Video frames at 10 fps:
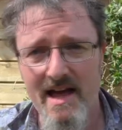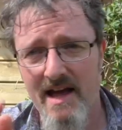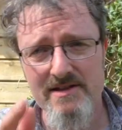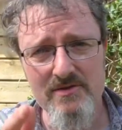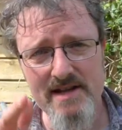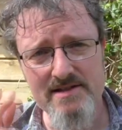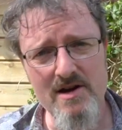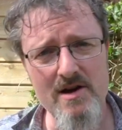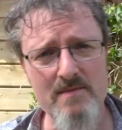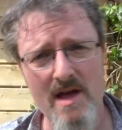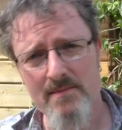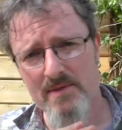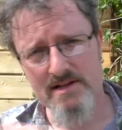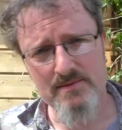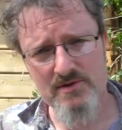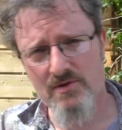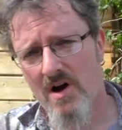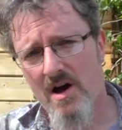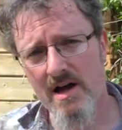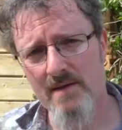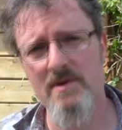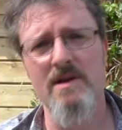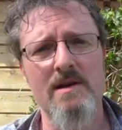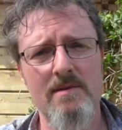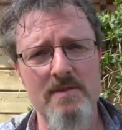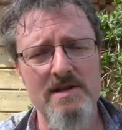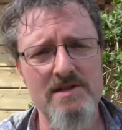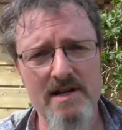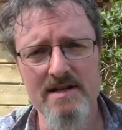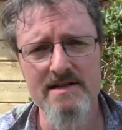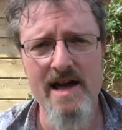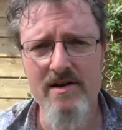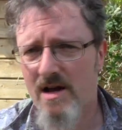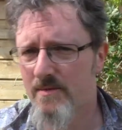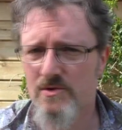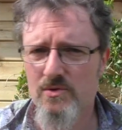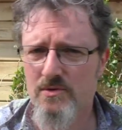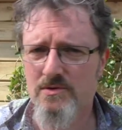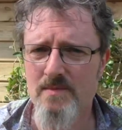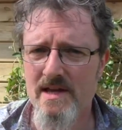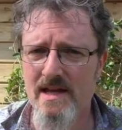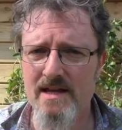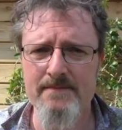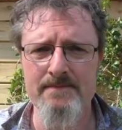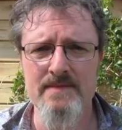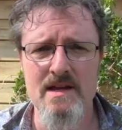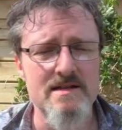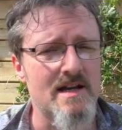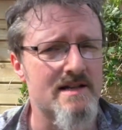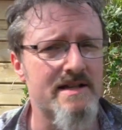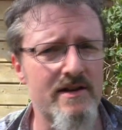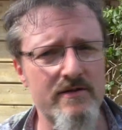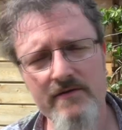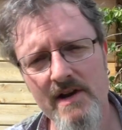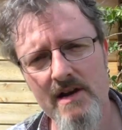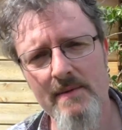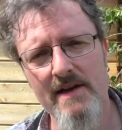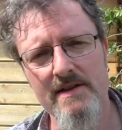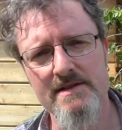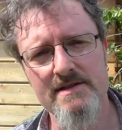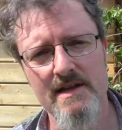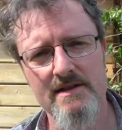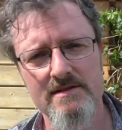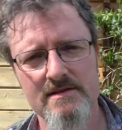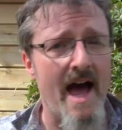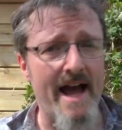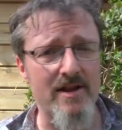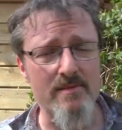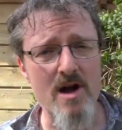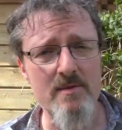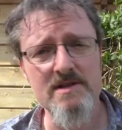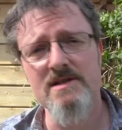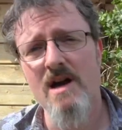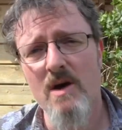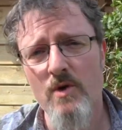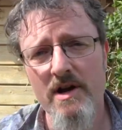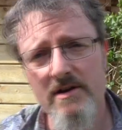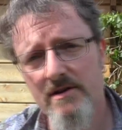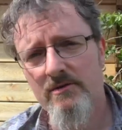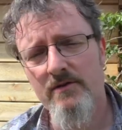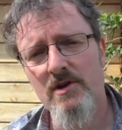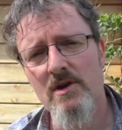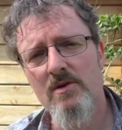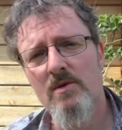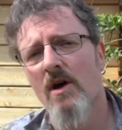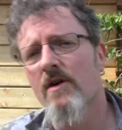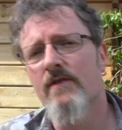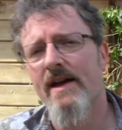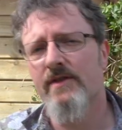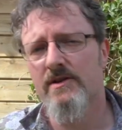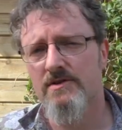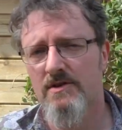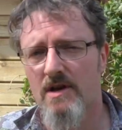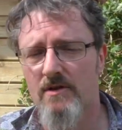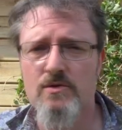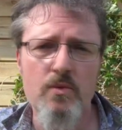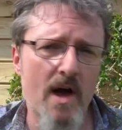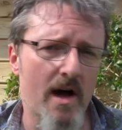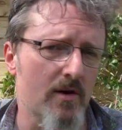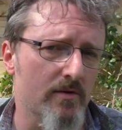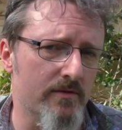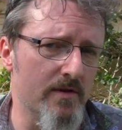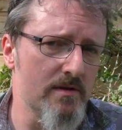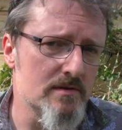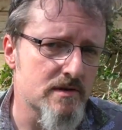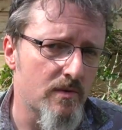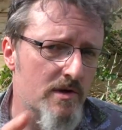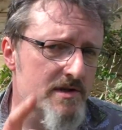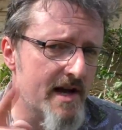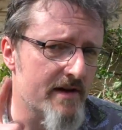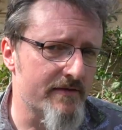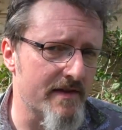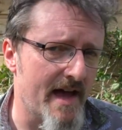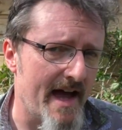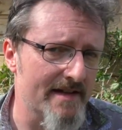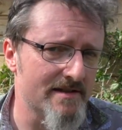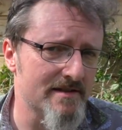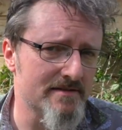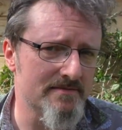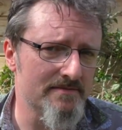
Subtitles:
Until next time, please subscribe, please check us out, come and talk to me, tell us how you feel about these things. And at the moment, I'm working on a review of FL Studio 12, so watch out for that.